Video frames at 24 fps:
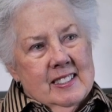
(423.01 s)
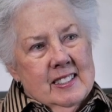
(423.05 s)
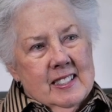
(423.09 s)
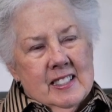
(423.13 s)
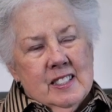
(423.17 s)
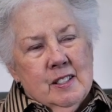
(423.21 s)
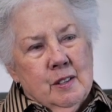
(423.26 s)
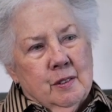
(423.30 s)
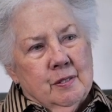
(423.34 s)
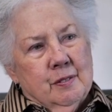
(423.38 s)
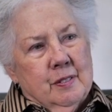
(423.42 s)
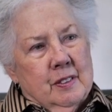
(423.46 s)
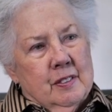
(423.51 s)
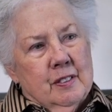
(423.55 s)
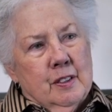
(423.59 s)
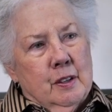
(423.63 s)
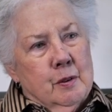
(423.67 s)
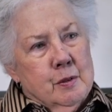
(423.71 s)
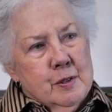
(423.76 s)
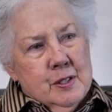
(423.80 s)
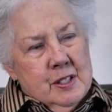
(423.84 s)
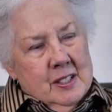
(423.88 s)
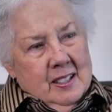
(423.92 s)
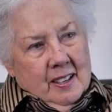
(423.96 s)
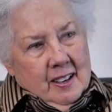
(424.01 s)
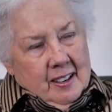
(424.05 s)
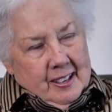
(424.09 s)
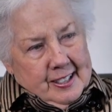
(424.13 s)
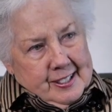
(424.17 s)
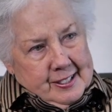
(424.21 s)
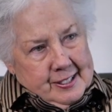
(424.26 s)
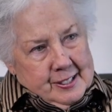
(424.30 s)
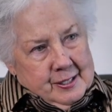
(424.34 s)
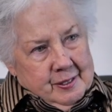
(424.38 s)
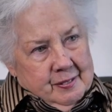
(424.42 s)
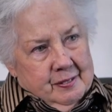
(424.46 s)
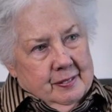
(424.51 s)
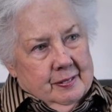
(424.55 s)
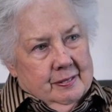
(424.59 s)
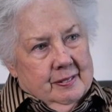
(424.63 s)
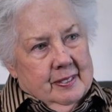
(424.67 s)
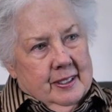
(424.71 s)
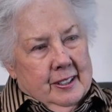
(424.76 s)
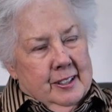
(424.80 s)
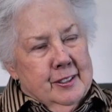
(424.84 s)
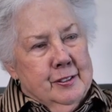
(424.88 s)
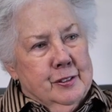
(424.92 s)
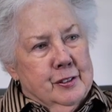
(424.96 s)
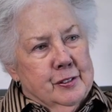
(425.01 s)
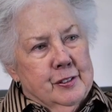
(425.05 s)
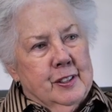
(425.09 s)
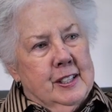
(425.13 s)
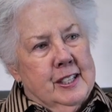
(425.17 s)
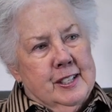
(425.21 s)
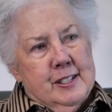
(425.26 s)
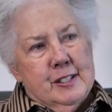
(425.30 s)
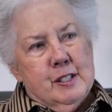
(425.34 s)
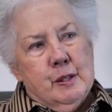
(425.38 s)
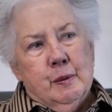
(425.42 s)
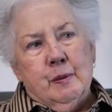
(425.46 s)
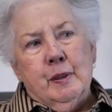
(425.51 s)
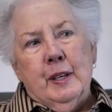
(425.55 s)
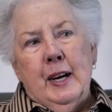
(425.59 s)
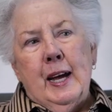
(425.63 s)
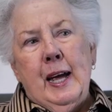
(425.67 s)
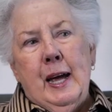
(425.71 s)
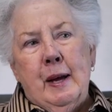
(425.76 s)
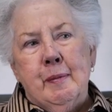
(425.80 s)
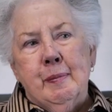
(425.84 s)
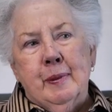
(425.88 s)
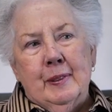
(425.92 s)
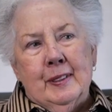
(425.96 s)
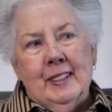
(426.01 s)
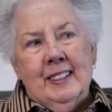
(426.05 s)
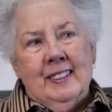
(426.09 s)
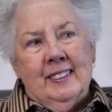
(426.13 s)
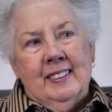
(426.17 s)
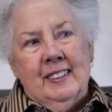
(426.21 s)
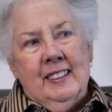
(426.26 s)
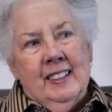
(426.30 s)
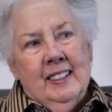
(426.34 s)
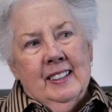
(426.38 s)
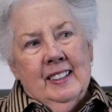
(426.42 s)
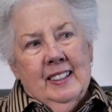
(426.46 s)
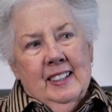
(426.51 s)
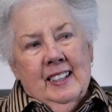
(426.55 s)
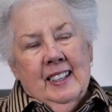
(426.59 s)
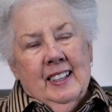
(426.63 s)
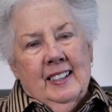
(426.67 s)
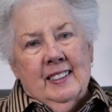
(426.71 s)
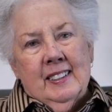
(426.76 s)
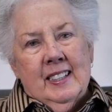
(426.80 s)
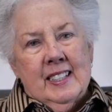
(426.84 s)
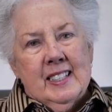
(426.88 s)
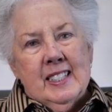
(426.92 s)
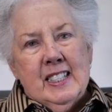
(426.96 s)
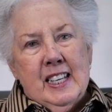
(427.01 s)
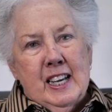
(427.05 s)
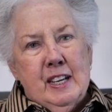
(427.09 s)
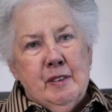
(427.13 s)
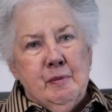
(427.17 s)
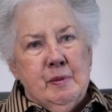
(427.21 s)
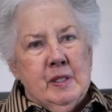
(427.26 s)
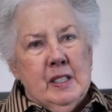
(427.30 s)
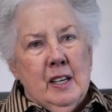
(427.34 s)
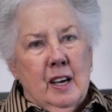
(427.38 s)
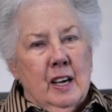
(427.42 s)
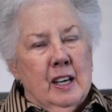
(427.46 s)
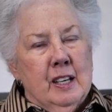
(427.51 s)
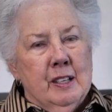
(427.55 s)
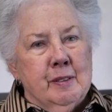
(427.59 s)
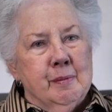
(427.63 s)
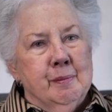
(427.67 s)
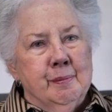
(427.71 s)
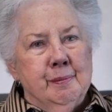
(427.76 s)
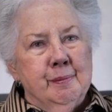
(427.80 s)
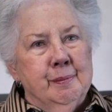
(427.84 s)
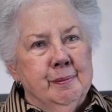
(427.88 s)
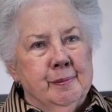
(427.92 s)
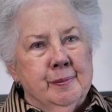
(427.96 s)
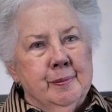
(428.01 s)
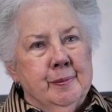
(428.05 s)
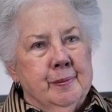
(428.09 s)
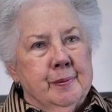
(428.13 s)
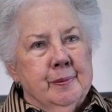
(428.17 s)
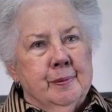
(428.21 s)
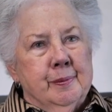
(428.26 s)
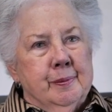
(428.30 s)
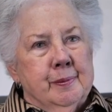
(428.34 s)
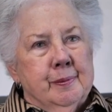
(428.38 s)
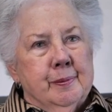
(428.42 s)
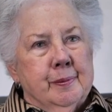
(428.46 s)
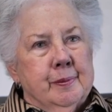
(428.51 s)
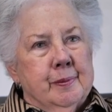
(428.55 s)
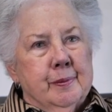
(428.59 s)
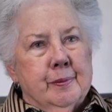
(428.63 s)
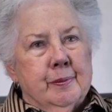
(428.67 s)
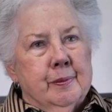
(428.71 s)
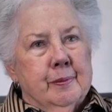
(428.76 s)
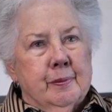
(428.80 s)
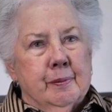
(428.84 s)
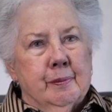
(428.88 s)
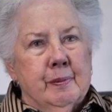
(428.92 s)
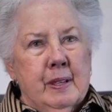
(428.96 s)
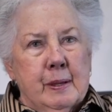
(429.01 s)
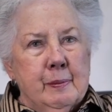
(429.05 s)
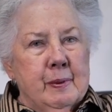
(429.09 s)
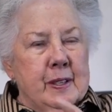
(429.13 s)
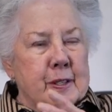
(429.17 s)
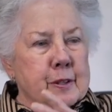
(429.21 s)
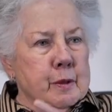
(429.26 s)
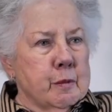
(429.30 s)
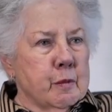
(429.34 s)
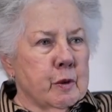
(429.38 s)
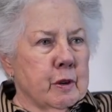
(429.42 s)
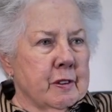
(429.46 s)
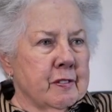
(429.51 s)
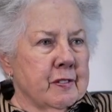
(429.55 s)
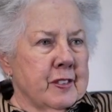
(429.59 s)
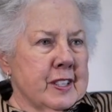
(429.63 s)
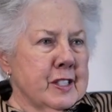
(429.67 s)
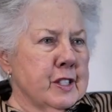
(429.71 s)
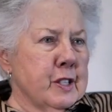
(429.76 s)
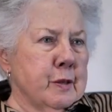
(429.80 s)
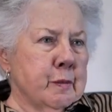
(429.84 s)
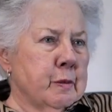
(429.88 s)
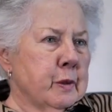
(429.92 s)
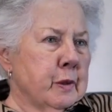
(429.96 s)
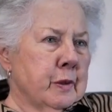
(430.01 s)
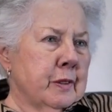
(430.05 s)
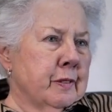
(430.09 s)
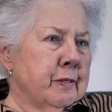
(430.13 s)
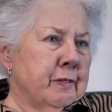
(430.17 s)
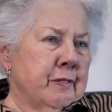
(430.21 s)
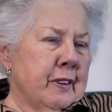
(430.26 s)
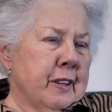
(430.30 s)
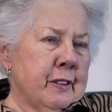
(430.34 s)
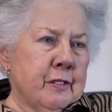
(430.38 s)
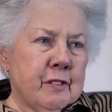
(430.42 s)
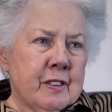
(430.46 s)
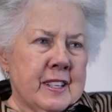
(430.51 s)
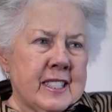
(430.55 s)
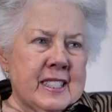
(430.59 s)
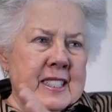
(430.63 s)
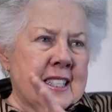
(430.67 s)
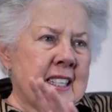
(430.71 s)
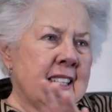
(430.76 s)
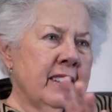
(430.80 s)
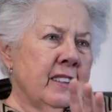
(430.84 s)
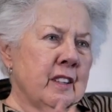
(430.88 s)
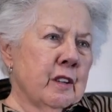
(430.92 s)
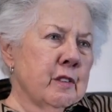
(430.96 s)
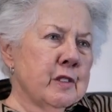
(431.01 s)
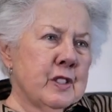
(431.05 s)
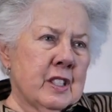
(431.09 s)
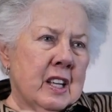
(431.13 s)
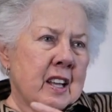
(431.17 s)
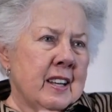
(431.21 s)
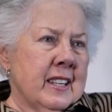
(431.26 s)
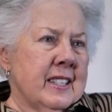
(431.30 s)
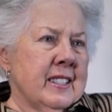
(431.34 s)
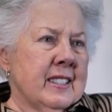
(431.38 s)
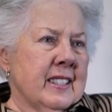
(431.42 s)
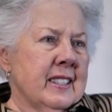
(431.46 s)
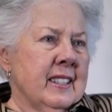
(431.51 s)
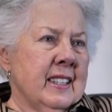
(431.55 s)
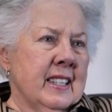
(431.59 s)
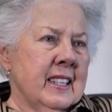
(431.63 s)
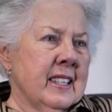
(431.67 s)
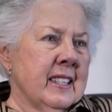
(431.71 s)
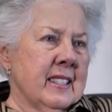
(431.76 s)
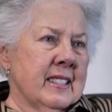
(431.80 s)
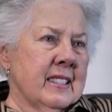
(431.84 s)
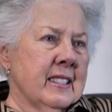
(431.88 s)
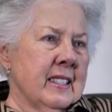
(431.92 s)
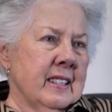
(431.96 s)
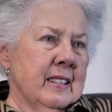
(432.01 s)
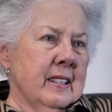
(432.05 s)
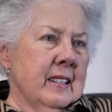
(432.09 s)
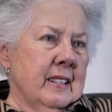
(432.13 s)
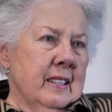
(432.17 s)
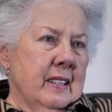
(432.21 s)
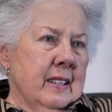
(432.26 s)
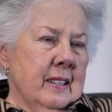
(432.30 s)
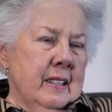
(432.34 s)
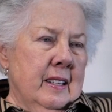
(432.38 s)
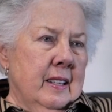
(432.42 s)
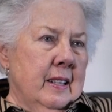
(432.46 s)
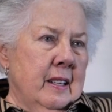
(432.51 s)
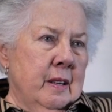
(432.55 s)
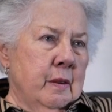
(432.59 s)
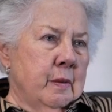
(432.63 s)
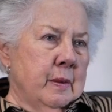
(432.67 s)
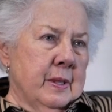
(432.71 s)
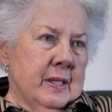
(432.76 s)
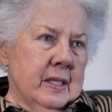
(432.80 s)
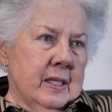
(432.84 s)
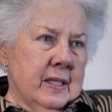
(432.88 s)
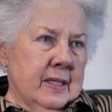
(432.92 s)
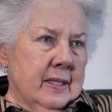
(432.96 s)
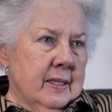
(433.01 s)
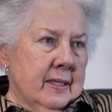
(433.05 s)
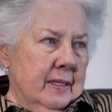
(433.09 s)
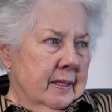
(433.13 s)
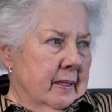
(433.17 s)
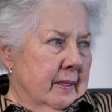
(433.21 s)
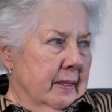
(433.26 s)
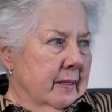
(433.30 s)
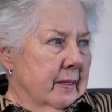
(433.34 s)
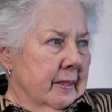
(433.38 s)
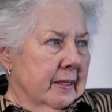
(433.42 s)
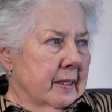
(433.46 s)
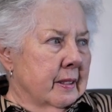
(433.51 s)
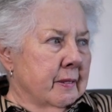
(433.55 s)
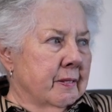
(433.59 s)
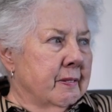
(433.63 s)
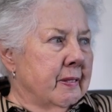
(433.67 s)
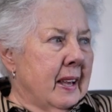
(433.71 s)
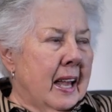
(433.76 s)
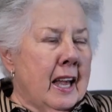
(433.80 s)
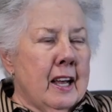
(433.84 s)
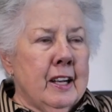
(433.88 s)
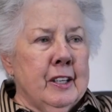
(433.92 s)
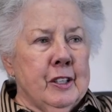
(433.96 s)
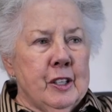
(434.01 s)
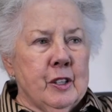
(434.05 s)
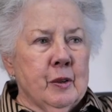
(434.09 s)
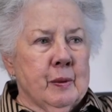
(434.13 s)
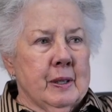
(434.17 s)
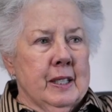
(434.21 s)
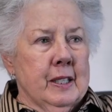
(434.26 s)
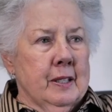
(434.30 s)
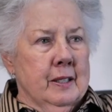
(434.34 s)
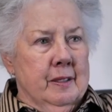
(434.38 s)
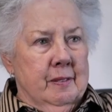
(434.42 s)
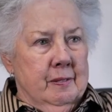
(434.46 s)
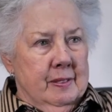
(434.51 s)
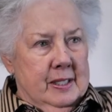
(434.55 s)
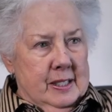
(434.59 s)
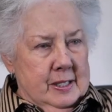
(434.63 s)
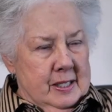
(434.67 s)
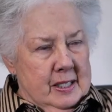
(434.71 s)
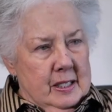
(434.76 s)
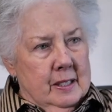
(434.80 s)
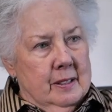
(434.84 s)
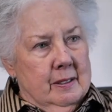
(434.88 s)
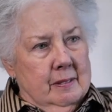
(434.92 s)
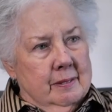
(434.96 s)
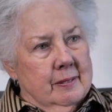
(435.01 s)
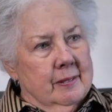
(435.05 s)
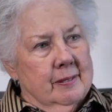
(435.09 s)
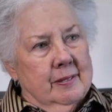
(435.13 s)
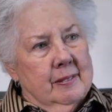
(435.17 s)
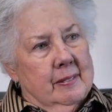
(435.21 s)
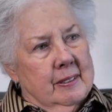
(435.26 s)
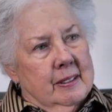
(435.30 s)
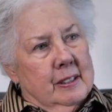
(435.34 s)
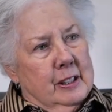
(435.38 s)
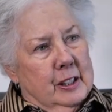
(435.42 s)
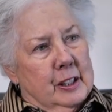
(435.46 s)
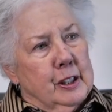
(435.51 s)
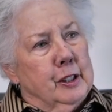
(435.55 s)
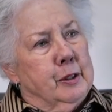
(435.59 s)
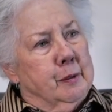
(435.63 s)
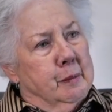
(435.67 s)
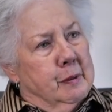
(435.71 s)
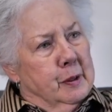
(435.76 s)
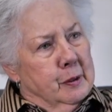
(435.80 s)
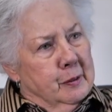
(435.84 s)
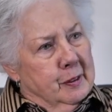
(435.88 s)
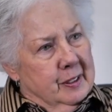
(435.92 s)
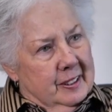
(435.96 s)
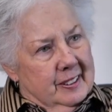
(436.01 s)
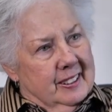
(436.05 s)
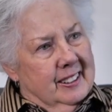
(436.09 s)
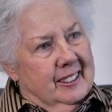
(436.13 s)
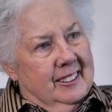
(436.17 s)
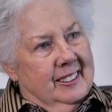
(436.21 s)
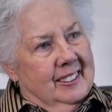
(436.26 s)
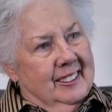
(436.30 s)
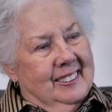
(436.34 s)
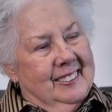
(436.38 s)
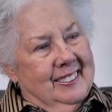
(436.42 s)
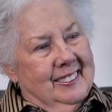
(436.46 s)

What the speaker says: So those kinds of under things that were happening at the same time, maybe the more visible fundraising, those kinds of things, it was the valuing of this community.